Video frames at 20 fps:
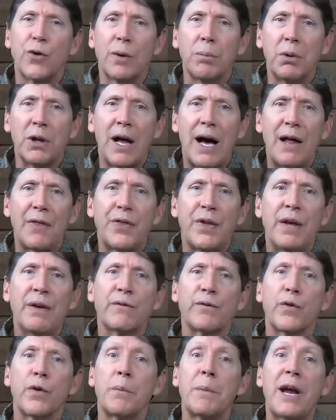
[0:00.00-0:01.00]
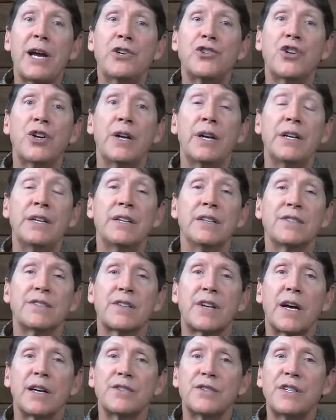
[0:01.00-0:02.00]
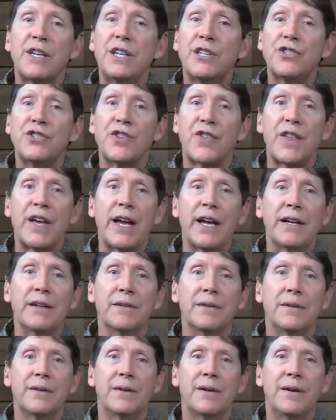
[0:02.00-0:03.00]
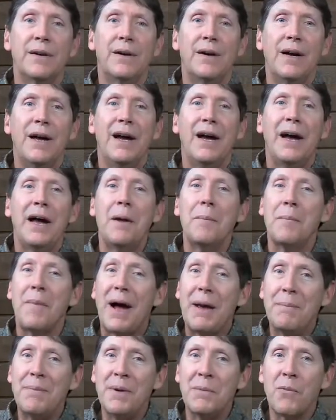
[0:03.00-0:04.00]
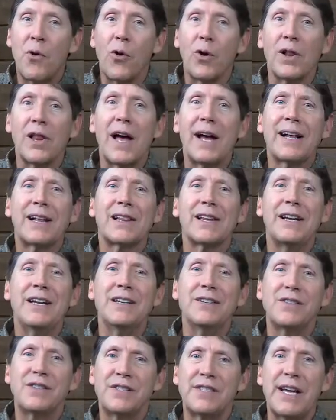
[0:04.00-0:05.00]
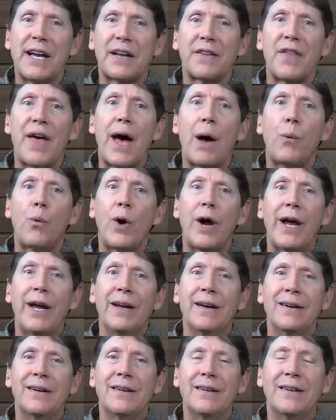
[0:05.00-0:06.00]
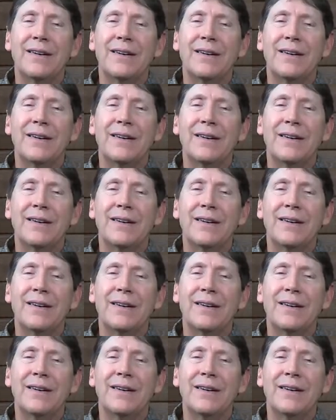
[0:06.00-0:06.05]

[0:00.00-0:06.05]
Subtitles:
and dribble out the information and discuss each thing. It might be more likely to stick that way.